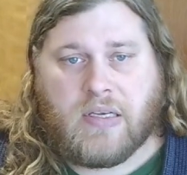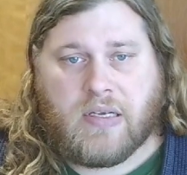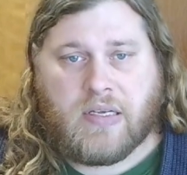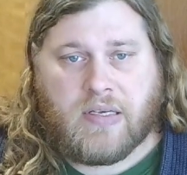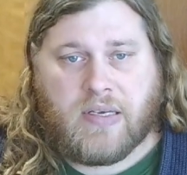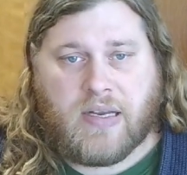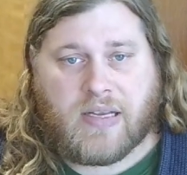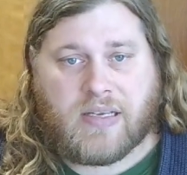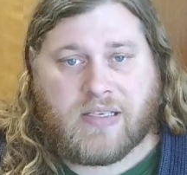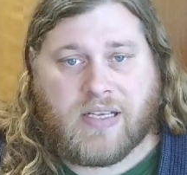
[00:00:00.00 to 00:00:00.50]

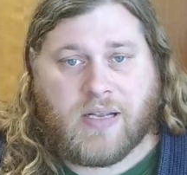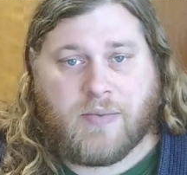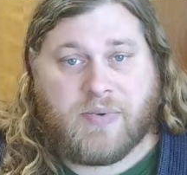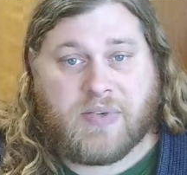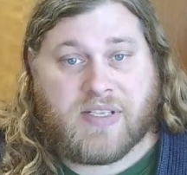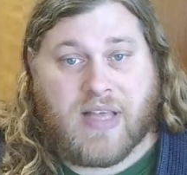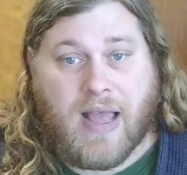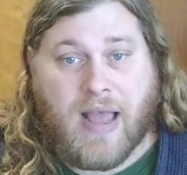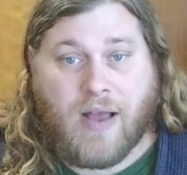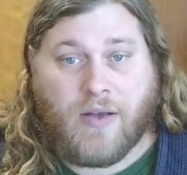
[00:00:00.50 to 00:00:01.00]
Next up is
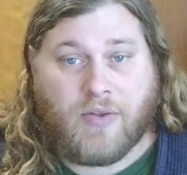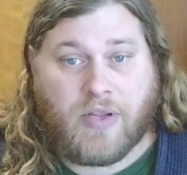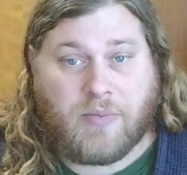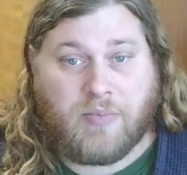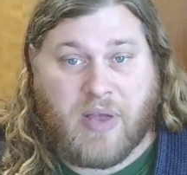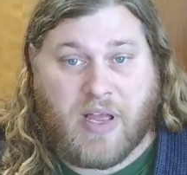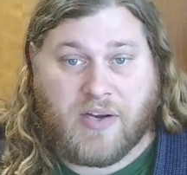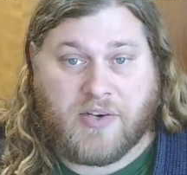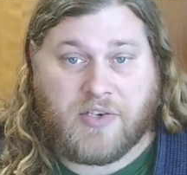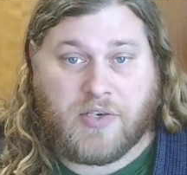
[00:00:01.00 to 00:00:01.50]
the Howling
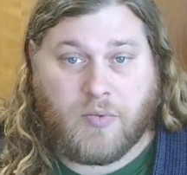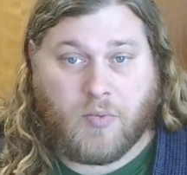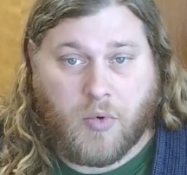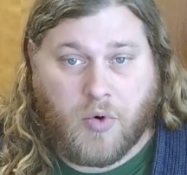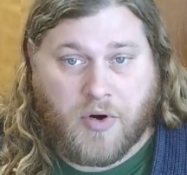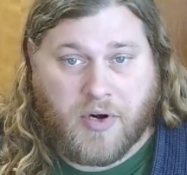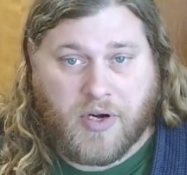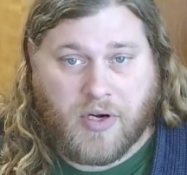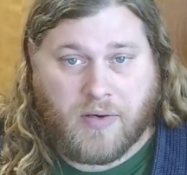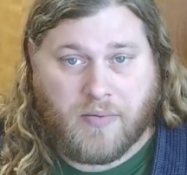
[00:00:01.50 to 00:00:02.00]
Banshee
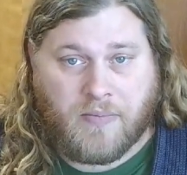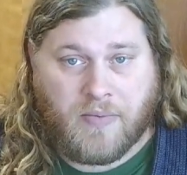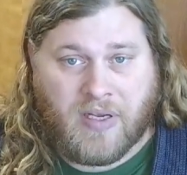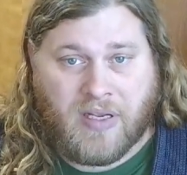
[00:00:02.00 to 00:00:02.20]
Warrior.